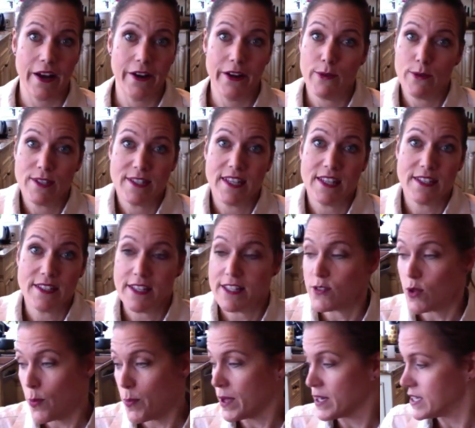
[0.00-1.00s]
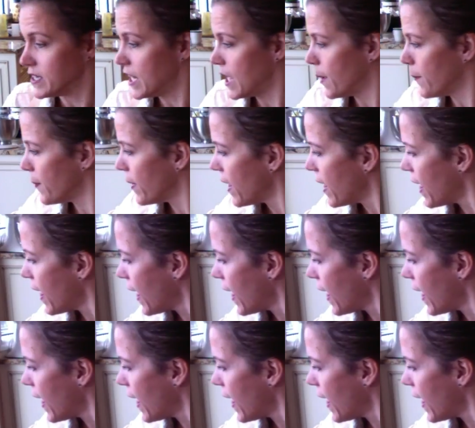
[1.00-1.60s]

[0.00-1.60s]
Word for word: don't know, it was Disney, so I picked it up.